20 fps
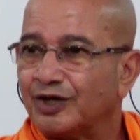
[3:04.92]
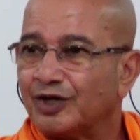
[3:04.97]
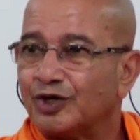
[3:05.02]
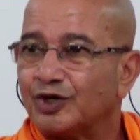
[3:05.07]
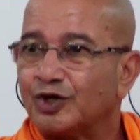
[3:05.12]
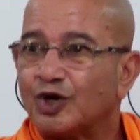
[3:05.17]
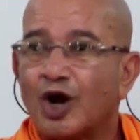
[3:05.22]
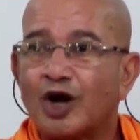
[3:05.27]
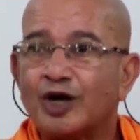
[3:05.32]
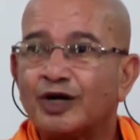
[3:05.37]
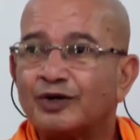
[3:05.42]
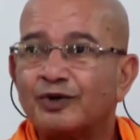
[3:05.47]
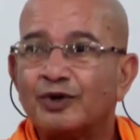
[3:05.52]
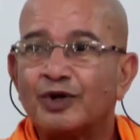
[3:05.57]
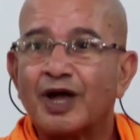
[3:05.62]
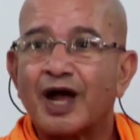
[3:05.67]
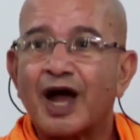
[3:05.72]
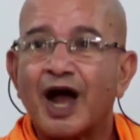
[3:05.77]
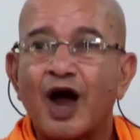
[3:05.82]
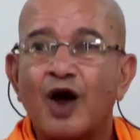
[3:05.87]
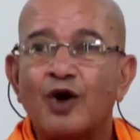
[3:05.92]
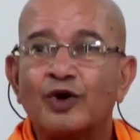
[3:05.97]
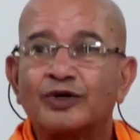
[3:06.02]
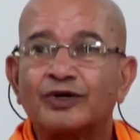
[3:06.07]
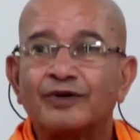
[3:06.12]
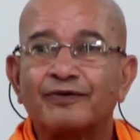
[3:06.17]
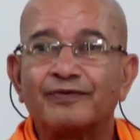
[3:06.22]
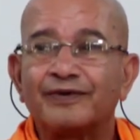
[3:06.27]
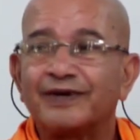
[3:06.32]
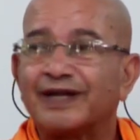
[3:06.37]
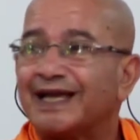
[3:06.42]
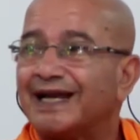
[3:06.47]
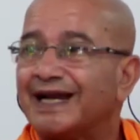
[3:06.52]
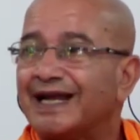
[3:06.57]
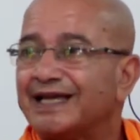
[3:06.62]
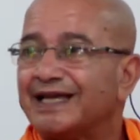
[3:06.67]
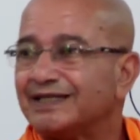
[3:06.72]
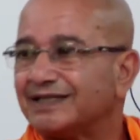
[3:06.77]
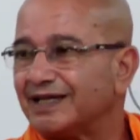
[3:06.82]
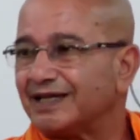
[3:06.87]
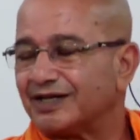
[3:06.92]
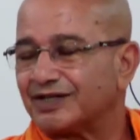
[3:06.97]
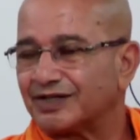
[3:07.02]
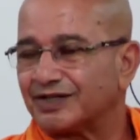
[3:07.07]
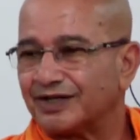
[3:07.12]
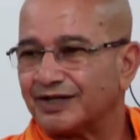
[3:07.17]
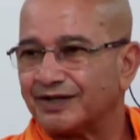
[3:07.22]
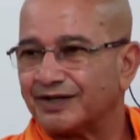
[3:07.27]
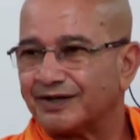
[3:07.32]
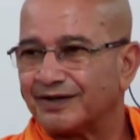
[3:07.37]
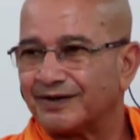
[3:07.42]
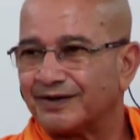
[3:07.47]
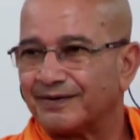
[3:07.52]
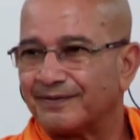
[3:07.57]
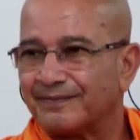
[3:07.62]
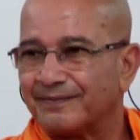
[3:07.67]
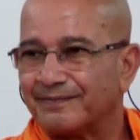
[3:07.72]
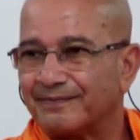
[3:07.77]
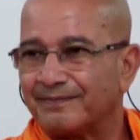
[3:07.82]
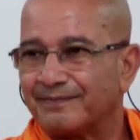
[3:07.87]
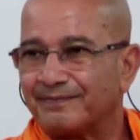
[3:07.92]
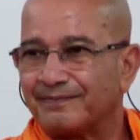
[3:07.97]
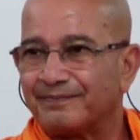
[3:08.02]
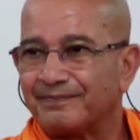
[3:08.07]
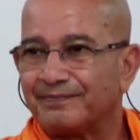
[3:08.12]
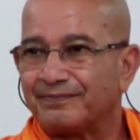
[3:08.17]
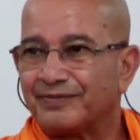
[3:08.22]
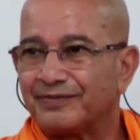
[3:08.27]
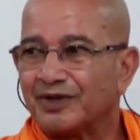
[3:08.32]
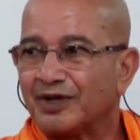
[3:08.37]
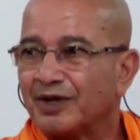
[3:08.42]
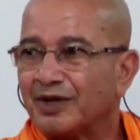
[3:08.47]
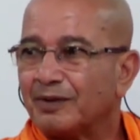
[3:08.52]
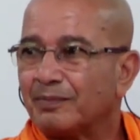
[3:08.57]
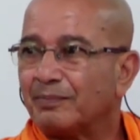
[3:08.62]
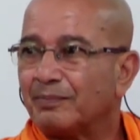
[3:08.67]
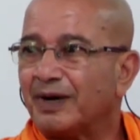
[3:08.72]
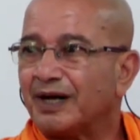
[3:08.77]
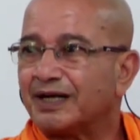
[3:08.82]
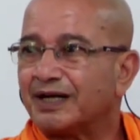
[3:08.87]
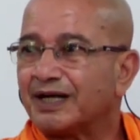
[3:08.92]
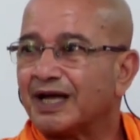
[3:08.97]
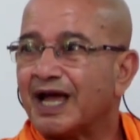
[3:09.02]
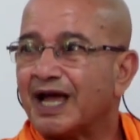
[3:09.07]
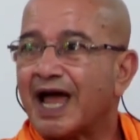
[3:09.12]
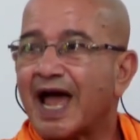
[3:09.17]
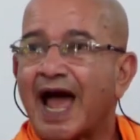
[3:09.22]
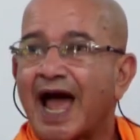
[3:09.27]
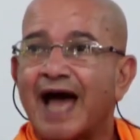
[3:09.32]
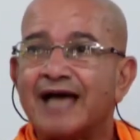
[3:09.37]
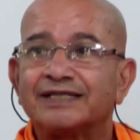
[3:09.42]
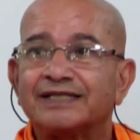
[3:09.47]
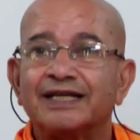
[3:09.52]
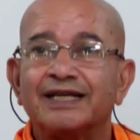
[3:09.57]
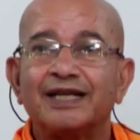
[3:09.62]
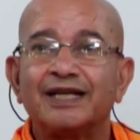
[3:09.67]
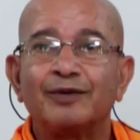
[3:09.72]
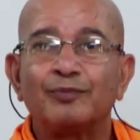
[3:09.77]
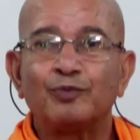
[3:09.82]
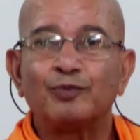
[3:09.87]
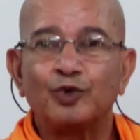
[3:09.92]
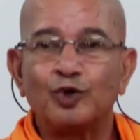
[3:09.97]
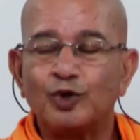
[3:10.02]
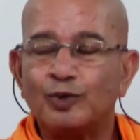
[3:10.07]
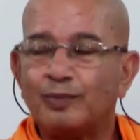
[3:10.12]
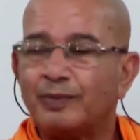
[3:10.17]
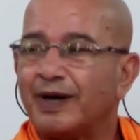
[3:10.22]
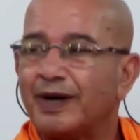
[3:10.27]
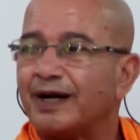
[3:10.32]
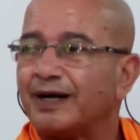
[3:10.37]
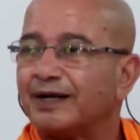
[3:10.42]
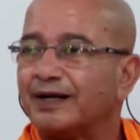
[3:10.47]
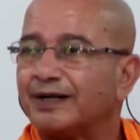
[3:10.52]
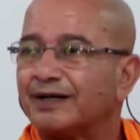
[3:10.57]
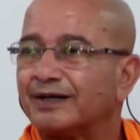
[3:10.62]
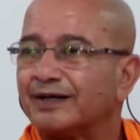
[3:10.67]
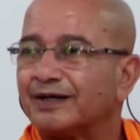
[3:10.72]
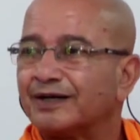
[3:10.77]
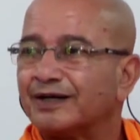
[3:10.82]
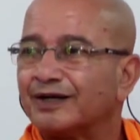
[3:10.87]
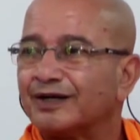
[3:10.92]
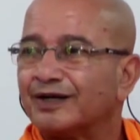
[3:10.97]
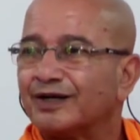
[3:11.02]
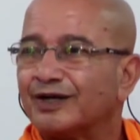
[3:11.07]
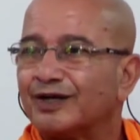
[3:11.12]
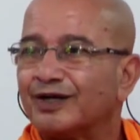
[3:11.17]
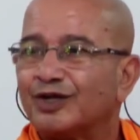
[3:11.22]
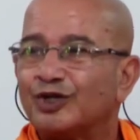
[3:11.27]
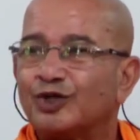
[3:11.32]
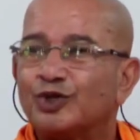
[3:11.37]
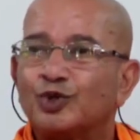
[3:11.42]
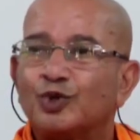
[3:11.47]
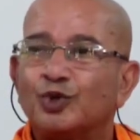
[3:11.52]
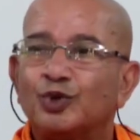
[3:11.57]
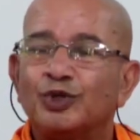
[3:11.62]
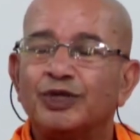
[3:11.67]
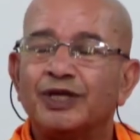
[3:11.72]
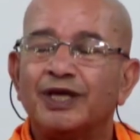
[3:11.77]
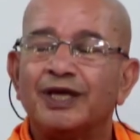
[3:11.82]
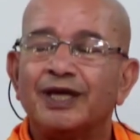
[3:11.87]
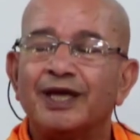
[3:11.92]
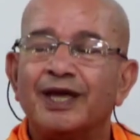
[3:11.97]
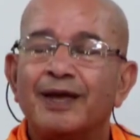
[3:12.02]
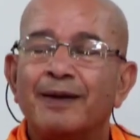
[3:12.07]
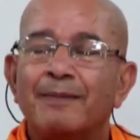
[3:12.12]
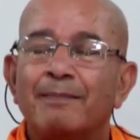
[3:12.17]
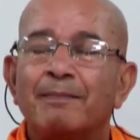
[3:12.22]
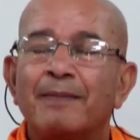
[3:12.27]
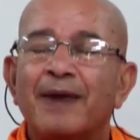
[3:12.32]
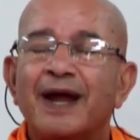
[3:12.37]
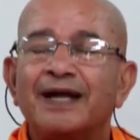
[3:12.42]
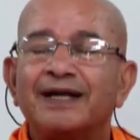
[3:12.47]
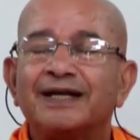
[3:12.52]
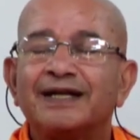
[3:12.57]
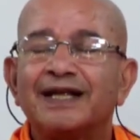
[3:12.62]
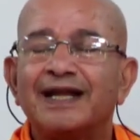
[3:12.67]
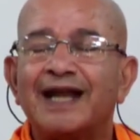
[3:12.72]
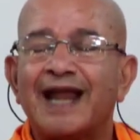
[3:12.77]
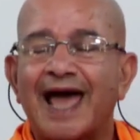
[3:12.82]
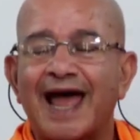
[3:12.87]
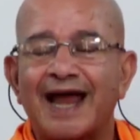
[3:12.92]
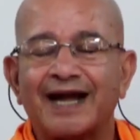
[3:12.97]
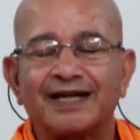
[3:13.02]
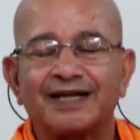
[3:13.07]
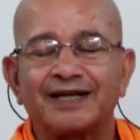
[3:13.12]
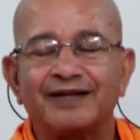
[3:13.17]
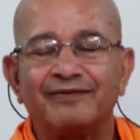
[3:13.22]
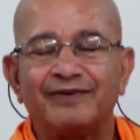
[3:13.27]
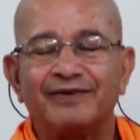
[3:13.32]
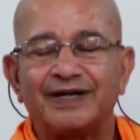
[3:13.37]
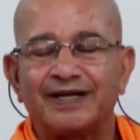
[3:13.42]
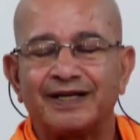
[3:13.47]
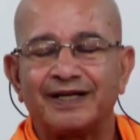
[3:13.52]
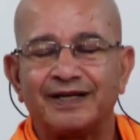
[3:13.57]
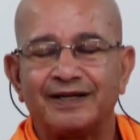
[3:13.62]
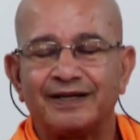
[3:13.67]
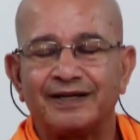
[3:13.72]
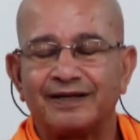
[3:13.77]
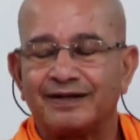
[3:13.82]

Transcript: not out of realization, but as an improvement through the mental activity.